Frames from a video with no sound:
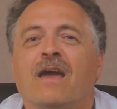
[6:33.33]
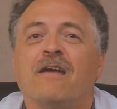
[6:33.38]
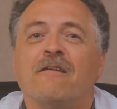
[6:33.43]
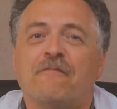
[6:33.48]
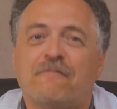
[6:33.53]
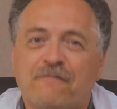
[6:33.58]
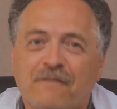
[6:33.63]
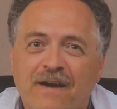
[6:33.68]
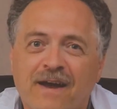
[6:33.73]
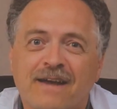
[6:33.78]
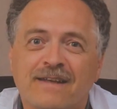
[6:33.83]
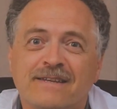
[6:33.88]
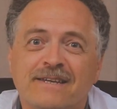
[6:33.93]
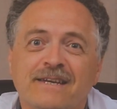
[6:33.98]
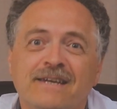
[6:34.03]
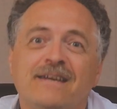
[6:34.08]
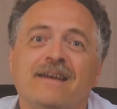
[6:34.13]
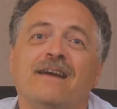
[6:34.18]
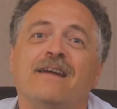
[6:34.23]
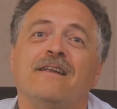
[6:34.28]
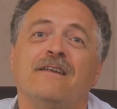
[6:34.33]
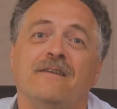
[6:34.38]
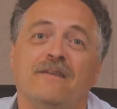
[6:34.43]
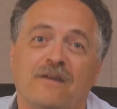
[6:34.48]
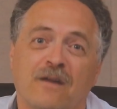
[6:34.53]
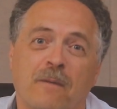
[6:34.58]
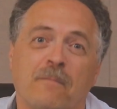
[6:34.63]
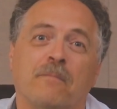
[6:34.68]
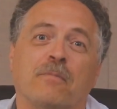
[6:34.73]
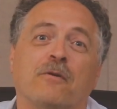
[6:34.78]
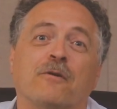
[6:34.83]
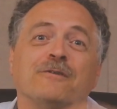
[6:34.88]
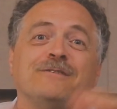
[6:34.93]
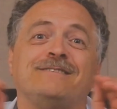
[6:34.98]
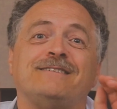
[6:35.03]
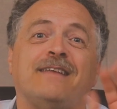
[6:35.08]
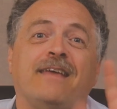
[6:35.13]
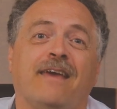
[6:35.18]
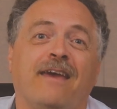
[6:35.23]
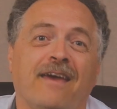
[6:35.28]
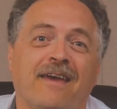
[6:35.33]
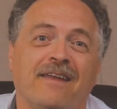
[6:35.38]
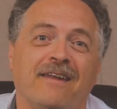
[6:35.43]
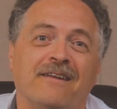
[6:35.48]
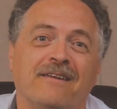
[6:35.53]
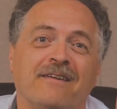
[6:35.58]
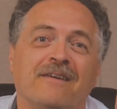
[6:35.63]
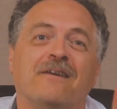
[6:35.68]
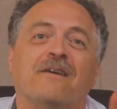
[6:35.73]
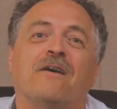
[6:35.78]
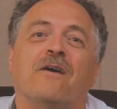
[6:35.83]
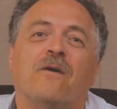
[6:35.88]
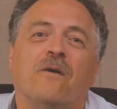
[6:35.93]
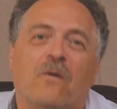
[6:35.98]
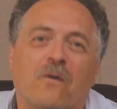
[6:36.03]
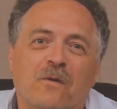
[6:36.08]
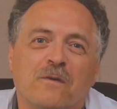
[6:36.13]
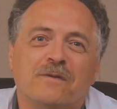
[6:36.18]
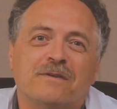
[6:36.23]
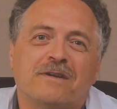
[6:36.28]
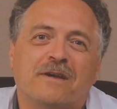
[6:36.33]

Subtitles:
And finally, number 10, old